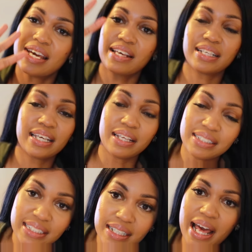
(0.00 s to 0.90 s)
and
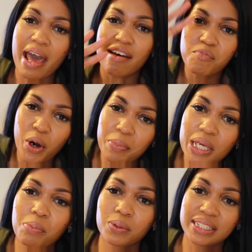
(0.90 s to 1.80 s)
have more
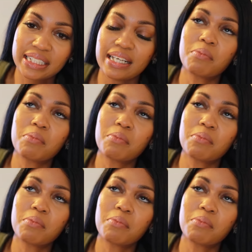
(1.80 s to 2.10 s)
people see.